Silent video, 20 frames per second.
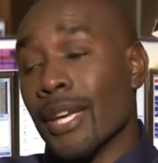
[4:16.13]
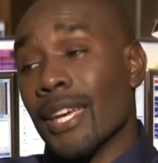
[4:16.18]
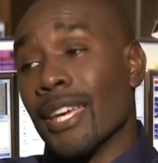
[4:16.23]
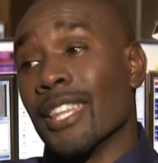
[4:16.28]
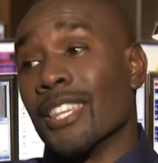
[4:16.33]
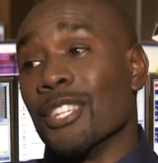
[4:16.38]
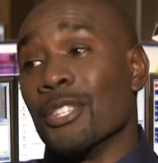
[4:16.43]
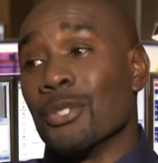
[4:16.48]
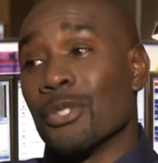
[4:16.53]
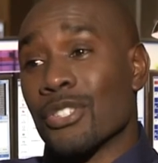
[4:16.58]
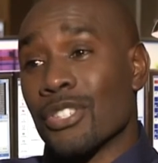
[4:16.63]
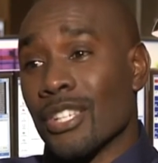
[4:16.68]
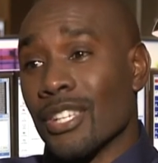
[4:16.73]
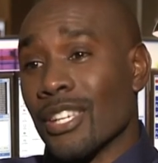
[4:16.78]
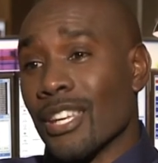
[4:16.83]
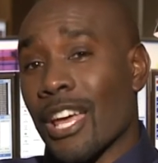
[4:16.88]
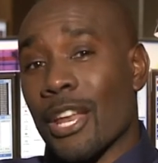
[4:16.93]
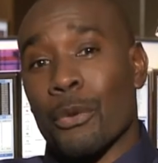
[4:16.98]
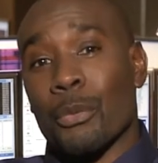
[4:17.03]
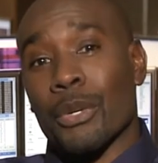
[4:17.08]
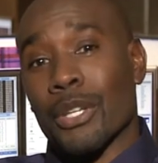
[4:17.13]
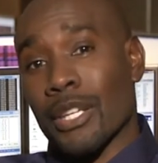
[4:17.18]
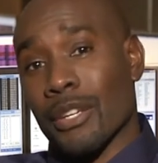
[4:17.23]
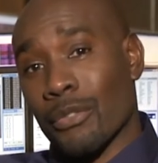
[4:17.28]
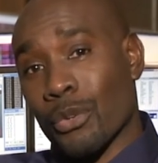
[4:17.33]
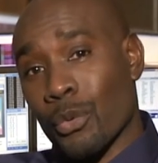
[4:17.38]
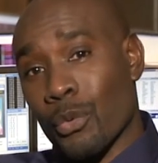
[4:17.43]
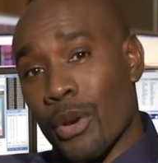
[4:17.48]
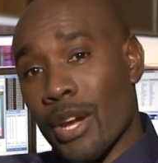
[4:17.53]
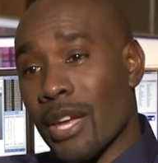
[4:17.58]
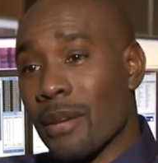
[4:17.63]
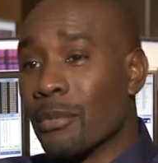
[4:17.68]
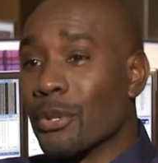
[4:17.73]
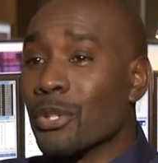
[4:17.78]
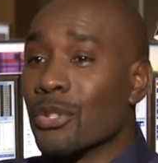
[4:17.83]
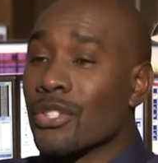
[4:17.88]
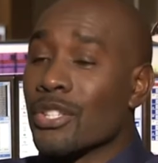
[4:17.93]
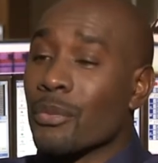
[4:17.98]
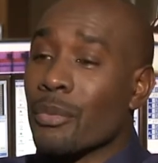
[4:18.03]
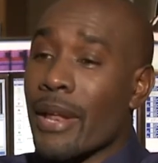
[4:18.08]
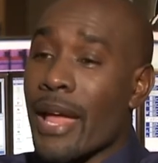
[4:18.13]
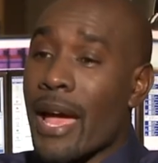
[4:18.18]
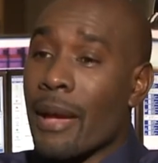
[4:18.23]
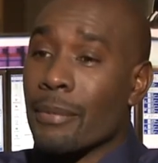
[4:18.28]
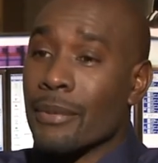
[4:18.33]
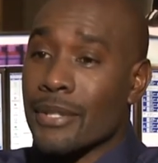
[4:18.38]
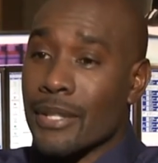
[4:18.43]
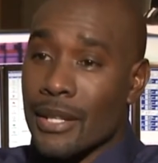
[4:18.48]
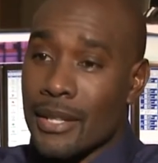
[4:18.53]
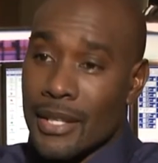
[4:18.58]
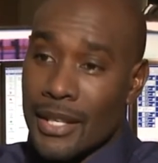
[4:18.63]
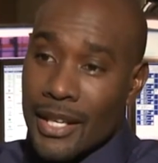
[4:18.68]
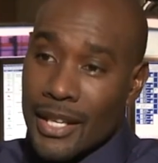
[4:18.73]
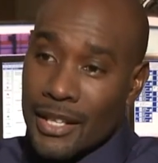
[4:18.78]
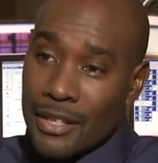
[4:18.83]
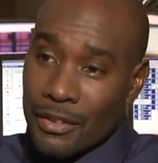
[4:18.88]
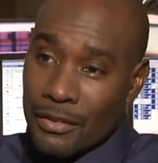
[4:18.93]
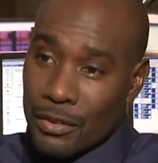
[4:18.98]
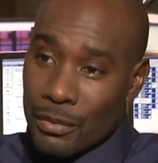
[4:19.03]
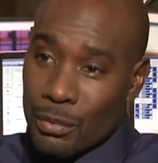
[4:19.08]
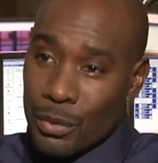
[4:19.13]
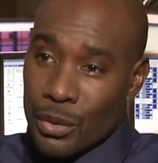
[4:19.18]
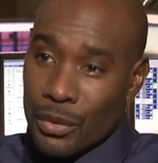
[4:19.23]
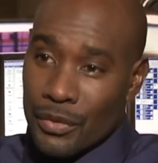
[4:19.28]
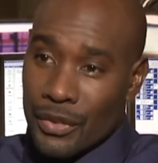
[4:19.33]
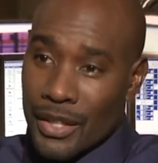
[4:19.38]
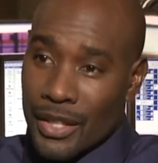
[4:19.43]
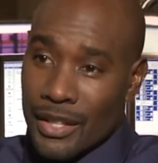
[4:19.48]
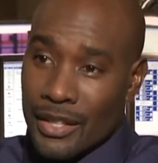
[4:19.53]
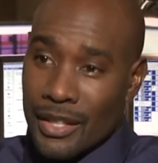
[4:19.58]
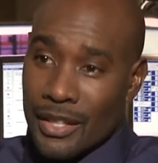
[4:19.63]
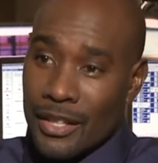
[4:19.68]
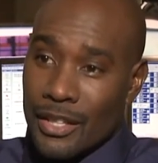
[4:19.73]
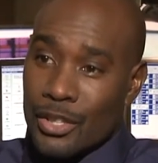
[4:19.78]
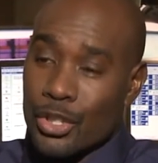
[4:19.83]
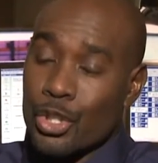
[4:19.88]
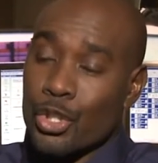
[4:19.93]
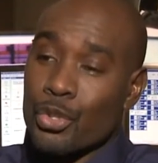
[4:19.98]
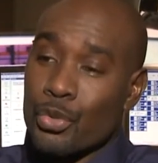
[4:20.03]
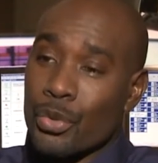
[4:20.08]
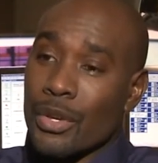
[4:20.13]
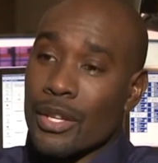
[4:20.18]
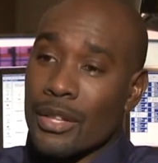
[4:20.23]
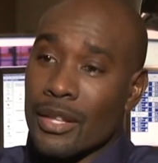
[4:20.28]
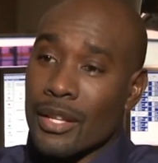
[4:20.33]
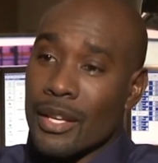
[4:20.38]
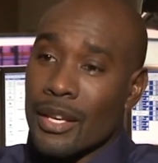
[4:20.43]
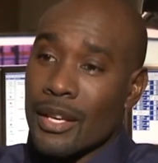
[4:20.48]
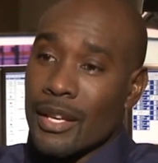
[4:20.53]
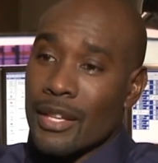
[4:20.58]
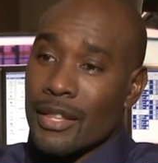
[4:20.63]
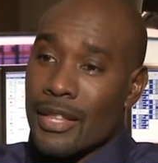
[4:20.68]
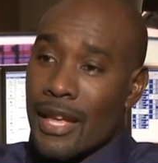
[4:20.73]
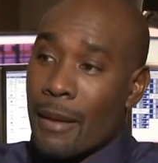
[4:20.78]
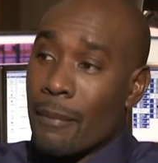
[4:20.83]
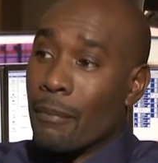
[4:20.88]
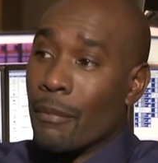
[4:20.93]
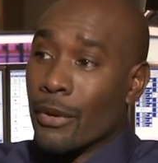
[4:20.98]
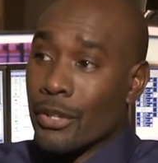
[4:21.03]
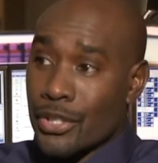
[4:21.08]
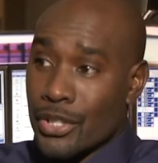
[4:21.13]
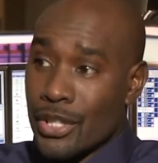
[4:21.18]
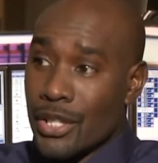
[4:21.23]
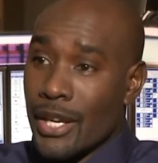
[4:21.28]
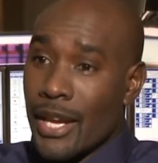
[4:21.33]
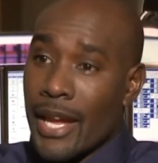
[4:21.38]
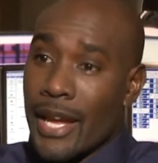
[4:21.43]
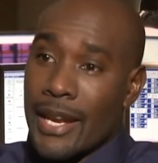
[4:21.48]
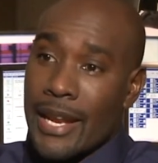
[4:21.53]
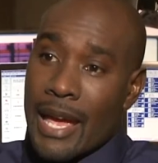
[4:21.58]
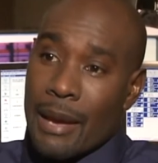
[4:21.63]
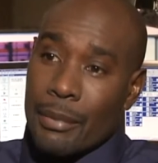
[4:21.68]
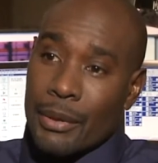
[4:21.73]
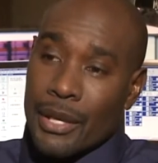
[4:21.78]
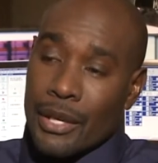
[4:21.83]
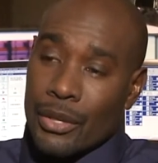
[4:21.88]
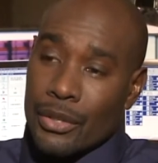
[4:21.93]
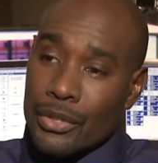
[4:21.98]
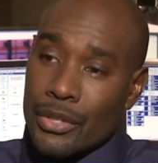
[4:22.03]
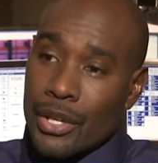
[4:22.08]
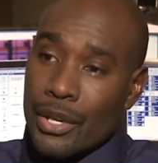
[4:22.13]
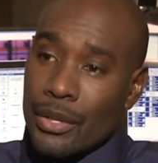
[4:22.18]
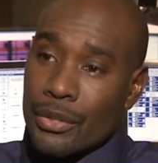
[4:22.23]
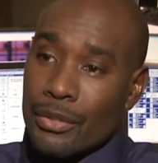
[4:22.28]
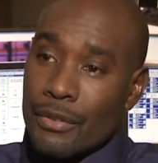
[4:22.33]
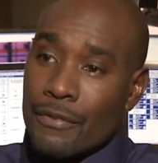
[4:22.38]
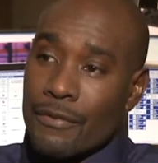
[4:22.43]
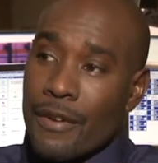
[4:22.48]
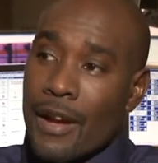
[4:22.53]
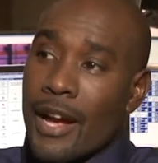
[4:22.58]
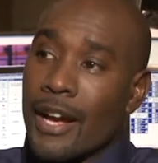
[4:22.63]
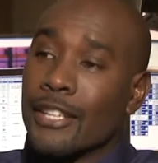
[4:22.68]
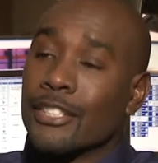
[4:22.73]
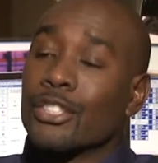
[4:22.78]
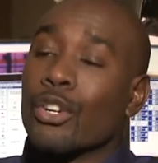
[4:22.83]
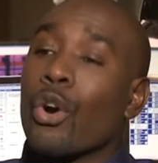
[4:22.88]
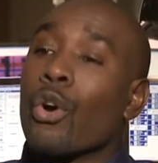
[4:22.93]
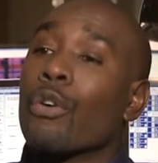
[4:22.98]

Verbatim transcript: and then you see, I don't want to give it away, but you see what happens at the end of the movie and the strength that she and Abigail's character find to